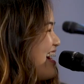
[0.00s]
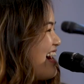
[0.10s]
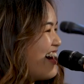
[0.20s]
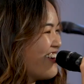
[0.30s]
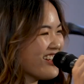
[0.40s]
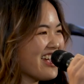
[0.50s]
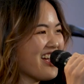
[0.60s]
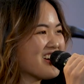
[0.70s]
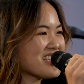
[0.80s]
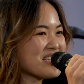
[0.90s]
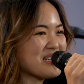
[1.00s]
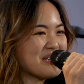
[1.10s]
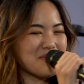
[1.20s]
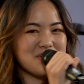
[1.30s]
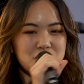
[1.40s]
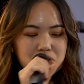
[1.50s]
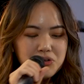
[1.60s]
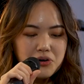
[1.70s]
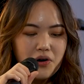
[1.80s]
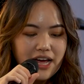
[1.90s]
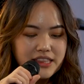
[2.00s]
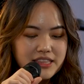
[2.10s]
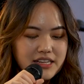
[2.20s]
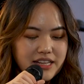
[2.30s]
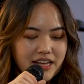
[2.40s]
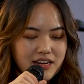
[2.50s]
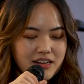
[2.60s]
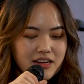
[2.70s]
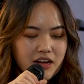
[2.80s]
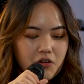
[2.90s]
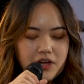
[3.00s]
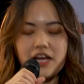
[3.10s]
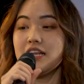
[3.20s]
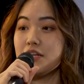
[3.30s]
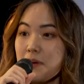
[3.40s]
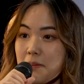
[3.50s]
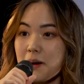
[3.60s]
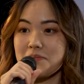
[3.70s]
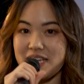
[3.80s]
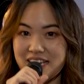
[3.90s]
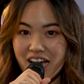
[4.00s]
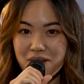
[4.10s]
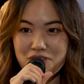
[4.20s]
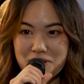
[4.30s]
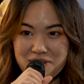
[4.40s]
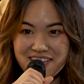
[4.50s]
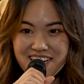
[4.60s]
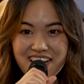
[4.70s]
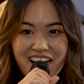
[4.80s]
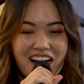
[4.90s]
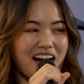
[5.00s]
yeah, okay, awesome. So, I think that, okay, a little bit about me. I'm Phoebe.